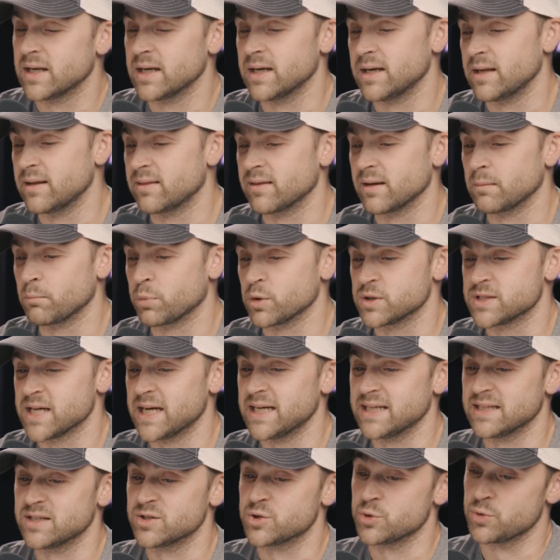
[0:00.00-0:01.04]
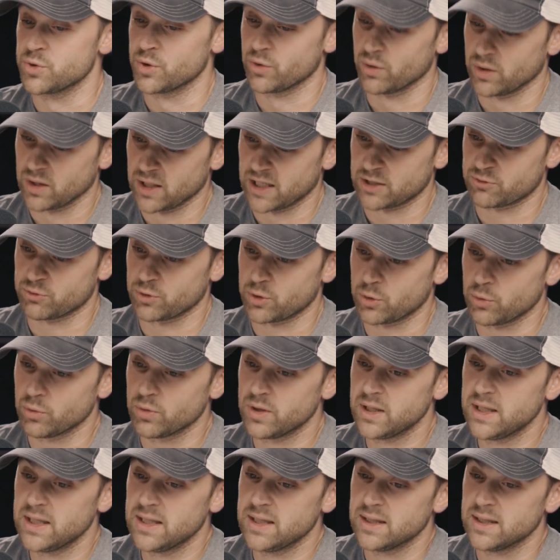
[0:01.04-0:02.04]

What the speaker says: anything pertaining to your electrical.